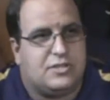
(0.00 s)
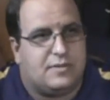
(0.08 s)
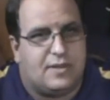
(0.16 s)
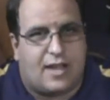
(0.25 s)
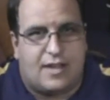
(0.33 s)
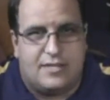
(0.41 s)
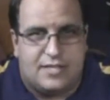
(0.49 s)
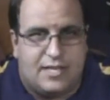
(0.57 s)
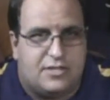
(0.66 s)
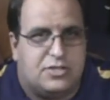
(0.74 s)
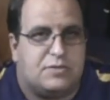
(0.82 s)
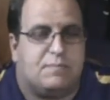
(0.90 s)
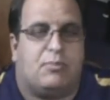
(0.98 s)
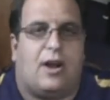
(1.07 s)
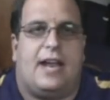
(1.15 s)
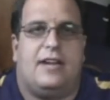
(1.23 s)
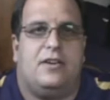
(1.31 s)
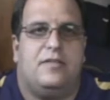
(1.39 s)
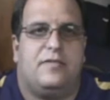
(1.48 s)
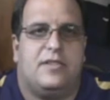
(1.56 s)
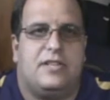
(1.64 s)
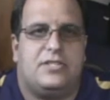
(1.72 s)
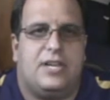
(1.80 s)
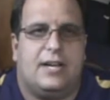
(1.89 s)
Like I said, this is brand new for
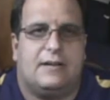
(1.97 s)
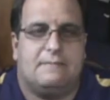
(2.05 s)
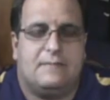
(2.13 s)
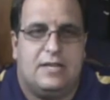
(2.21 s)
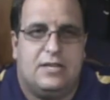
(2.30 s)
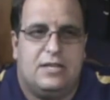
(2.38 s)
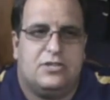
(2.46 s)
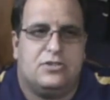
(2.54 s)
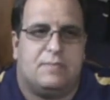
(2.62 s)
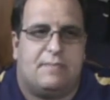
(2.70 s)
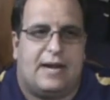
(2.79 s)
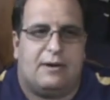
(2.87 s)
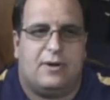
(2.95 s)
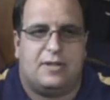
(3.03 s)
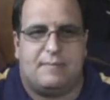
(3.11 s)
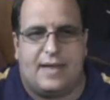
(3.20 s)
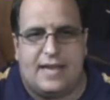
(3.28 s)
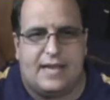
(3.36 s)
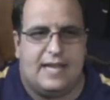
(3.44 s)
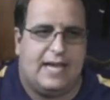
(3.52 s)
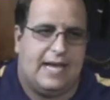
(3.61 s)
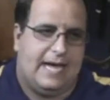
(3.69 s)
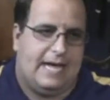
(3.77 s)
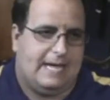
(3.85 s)
this year, so bear with me.
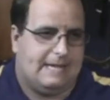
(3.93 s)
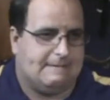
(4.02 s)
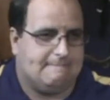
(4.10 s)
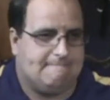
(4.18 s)
One